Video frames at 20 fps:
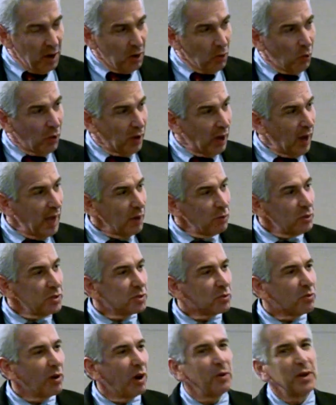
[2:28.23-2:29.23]
When I
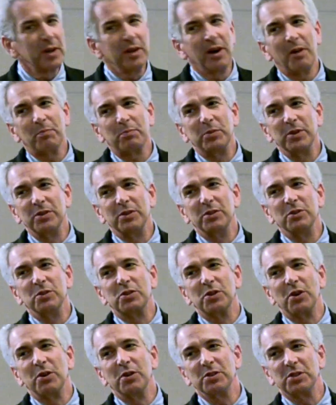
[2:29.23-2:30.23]
was growing up in New
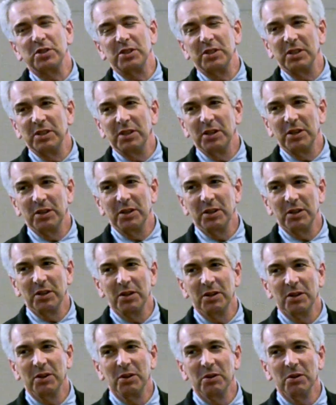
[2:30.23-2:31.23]
Jersey,
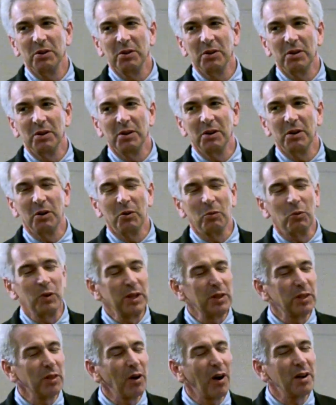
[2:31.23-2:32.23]

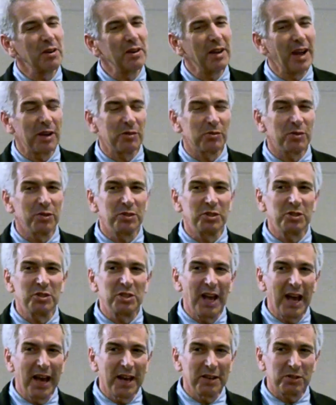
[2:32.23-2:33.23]
we thought natural
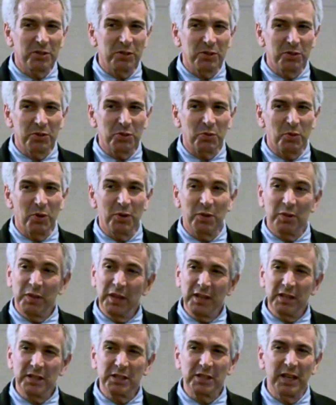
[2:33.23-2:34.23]
disasters were
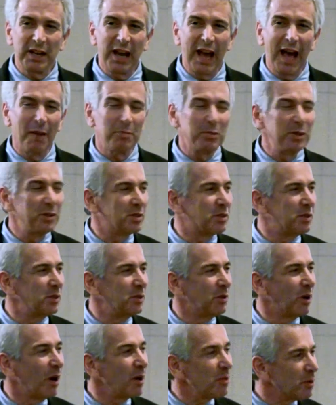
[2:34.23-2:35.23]
things that happened
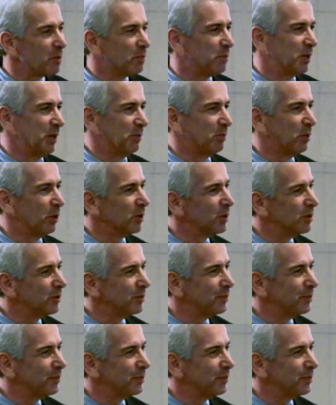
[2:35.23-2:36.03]
to other people.